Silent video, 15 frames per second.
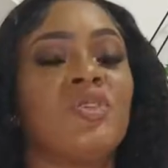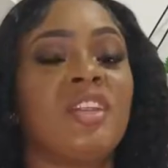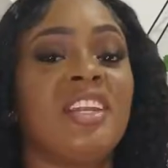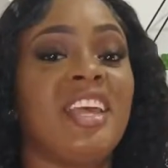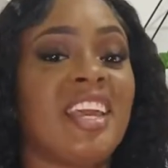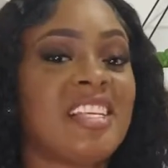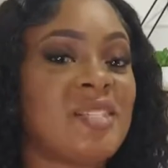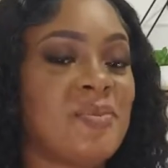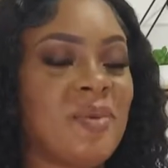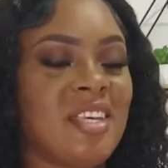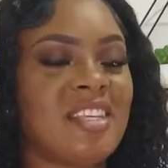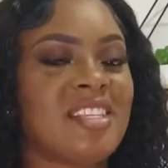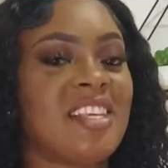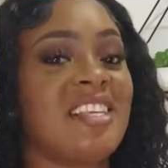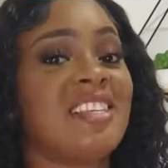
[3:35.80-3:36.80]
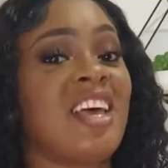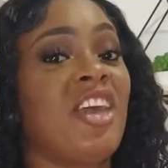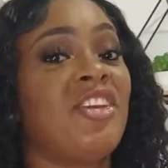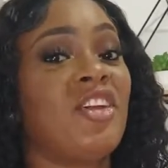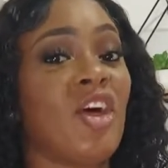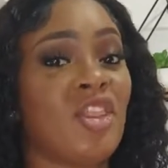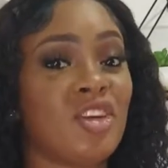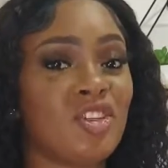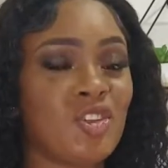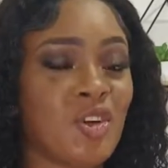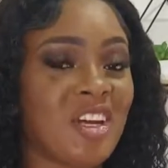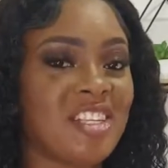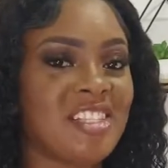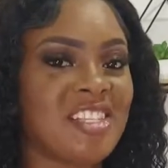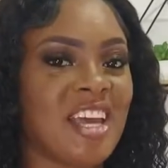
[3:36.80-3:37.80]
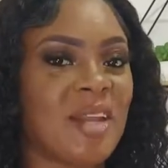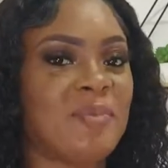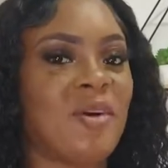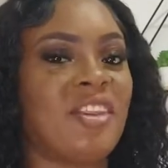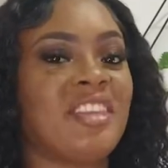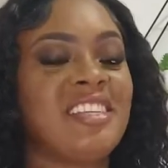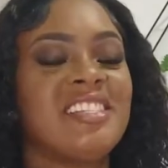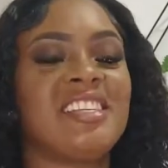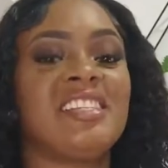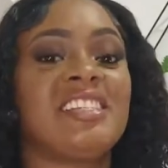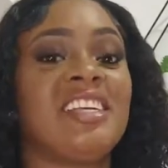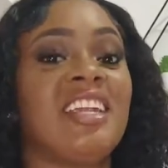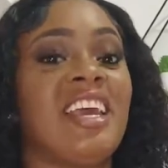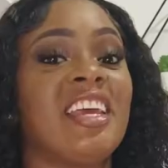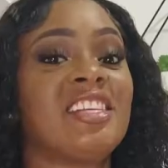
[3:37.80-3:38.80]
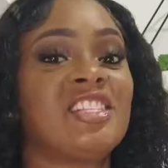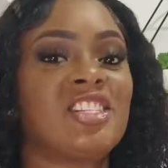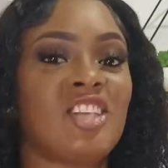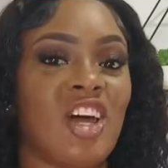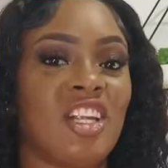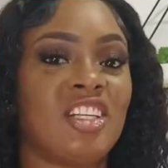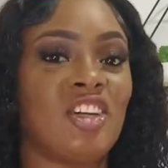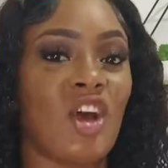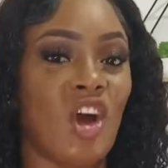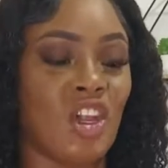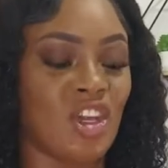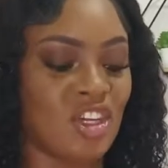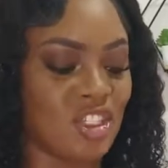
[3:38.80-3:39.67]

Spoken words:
the next piece is another short set, but this is in a solid color.